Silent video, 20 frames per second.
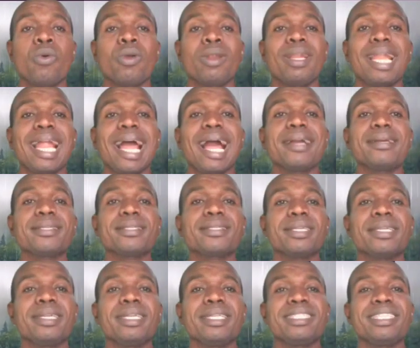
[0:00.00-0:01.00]

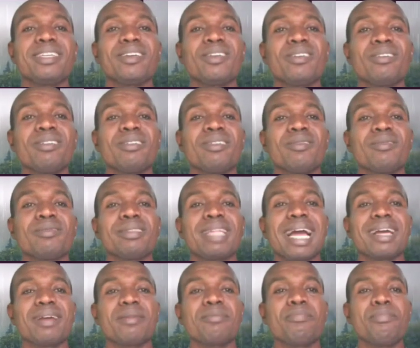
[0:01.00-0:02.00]
lies in
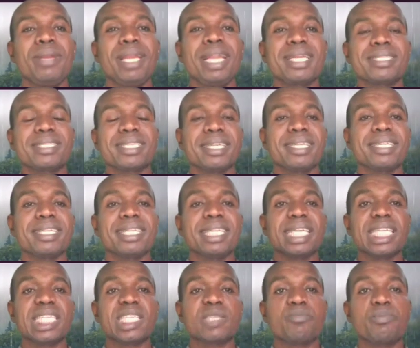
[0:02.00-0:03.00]
that blessing
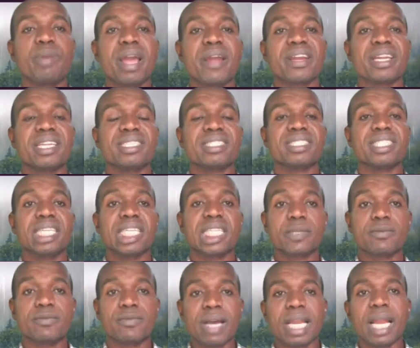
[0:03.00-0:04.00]
his parents,
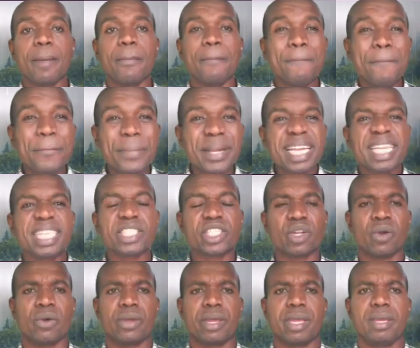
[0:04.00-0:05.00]
his father,
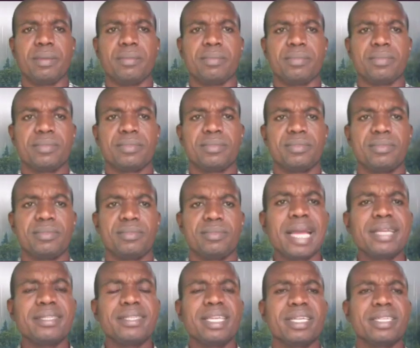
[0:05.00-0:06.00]
placed on him.
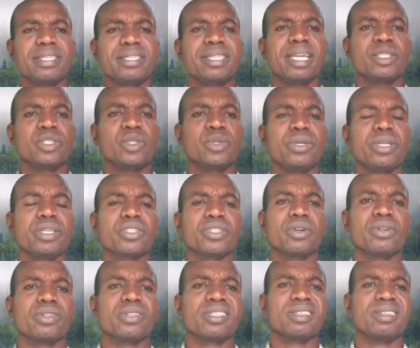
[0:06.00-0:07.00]
Isaac said to his
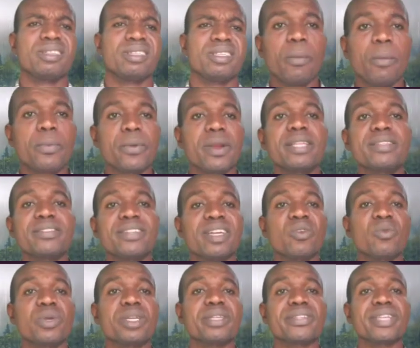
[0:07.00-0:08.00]
sons, "Your
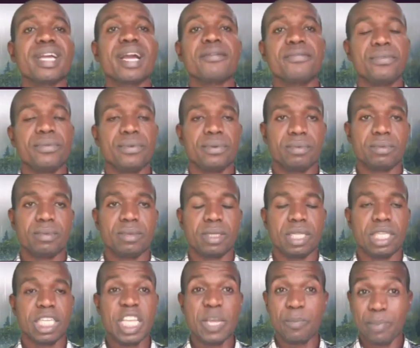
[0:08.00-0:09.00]
brethren will serve you."
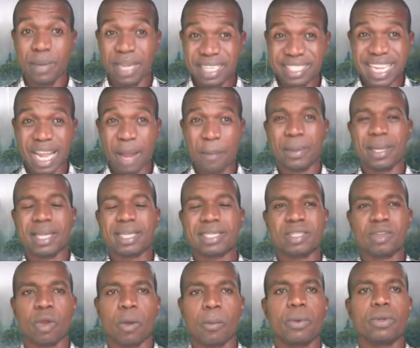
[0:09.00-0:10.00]
He placed that
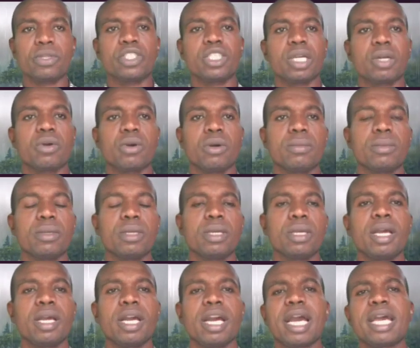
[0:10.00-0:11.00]
blessing upon Jacob.
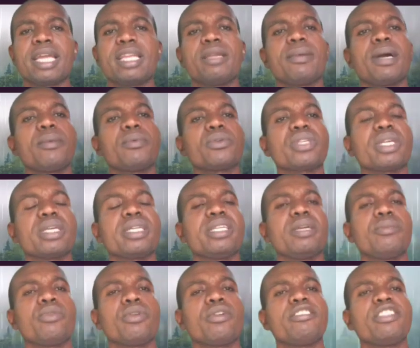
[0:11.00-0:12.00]
And the Bible said
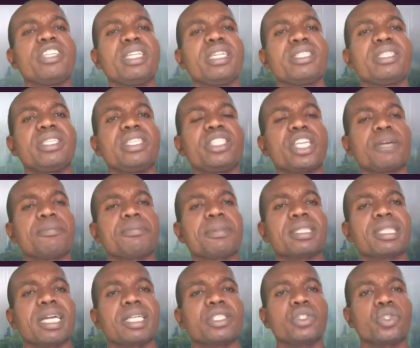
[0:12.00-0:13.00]
in the book of Genesis
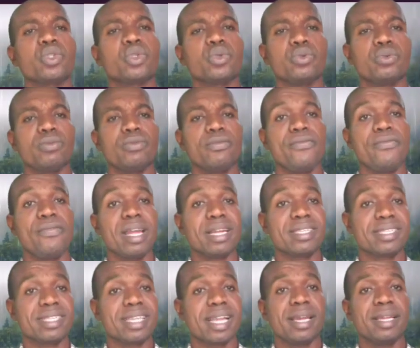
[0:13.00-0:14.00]
chapter 32,
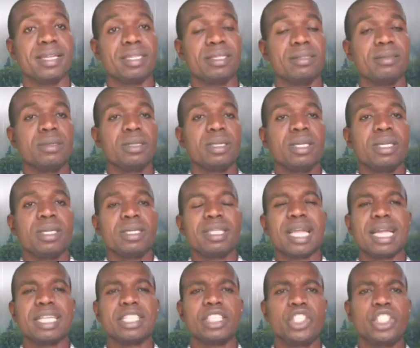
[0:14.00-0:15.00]
verse 10,
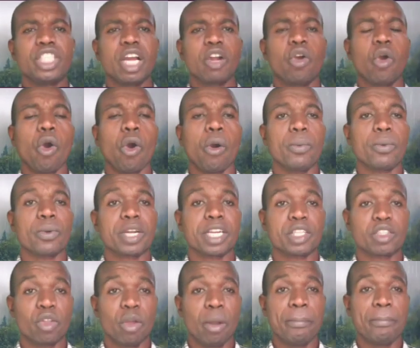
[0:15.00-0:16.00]
that Jacob
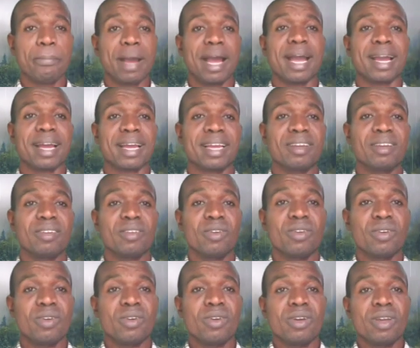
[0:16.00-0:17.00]
returned back.
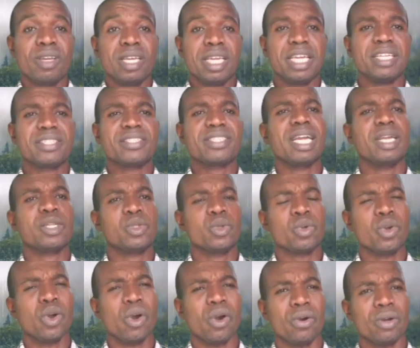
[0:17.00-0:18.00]
He said
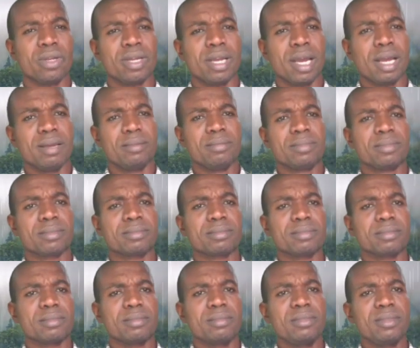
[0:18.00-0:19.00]
to God,
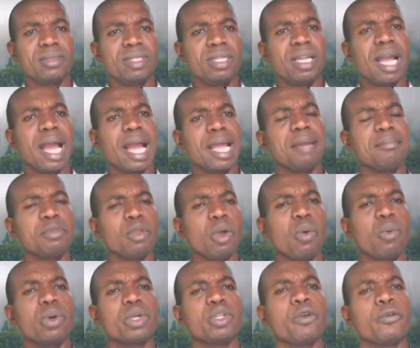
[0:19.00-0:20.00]
"I am
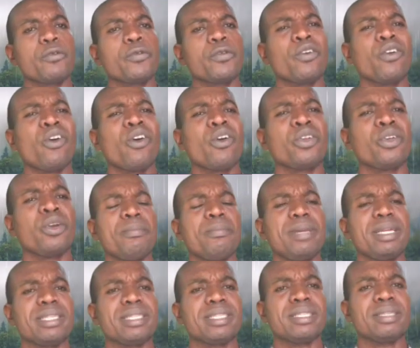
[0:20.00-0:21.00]
not worthy of all
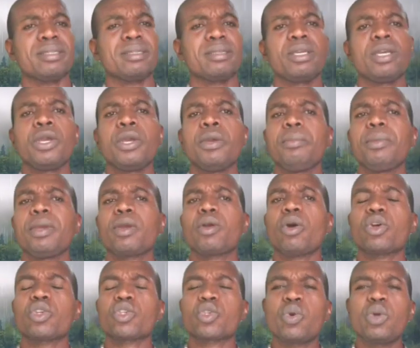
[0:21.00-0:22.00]
mercy,
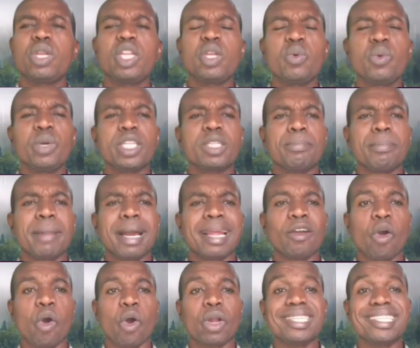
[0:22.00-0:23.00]
because only with
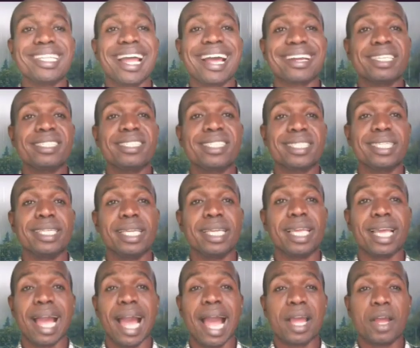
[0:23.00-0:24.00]
my ordinary
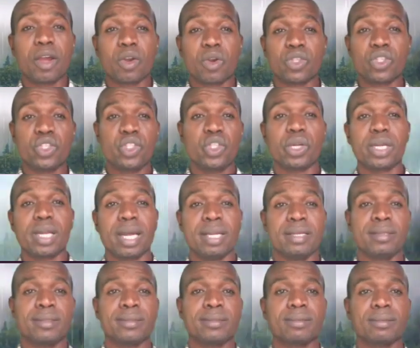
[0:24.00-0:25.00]
stick I crossed
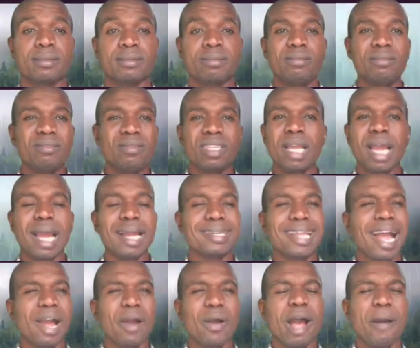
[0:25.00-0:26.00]
Jordan,
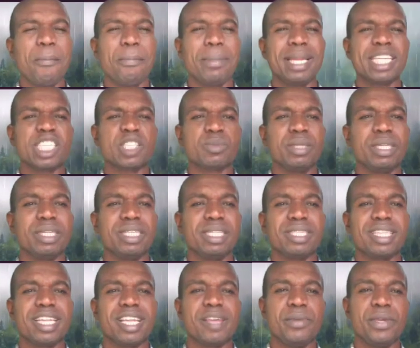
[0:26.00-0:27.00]
and thou hast blessed me
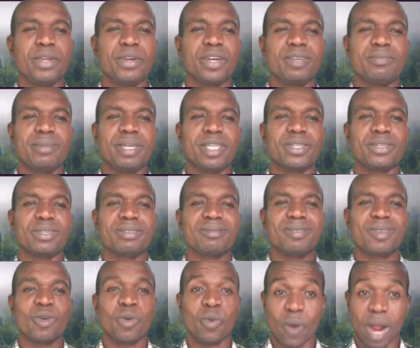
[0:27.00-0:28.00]
this day beyond measure."
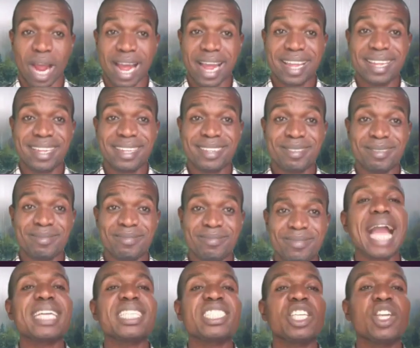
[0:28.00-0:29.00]
Why?
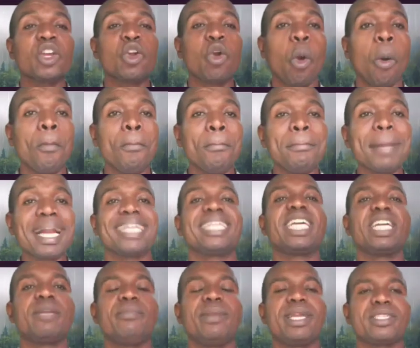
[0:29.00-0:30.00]
Isaac
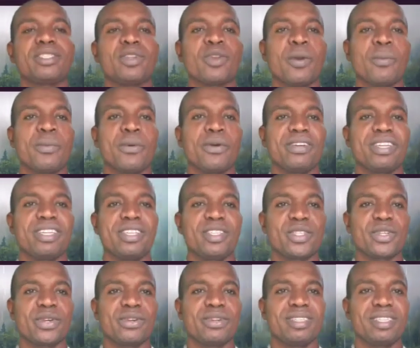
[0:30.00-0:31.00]
commanded blessing upon
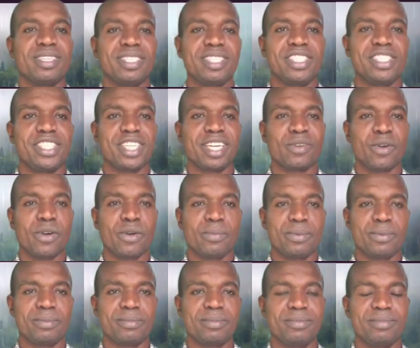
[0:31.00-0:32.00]
his son, Jacob.
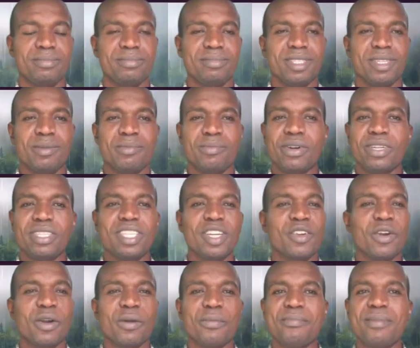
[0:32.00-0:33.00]
But
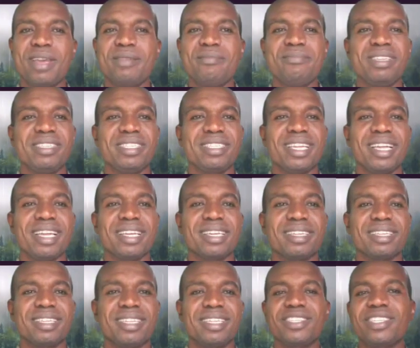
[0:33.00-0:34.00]
Jacob made a
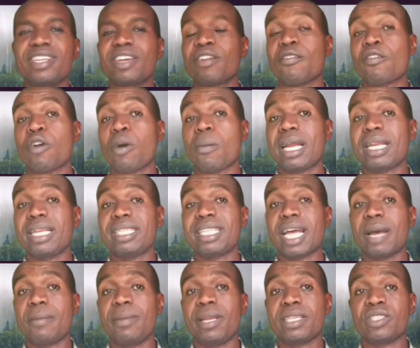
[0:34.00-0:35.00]
mistake. Instead of commanding
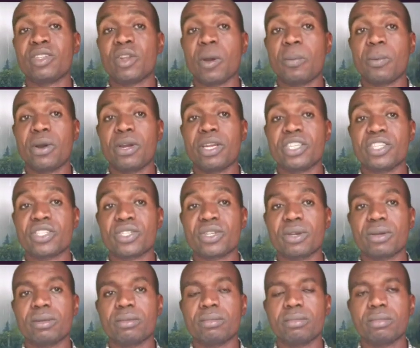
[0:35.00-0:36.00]
that blessing upon his
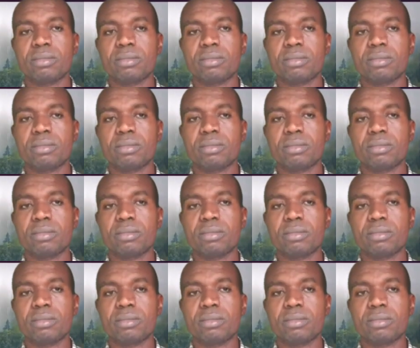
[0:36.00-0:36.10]
son,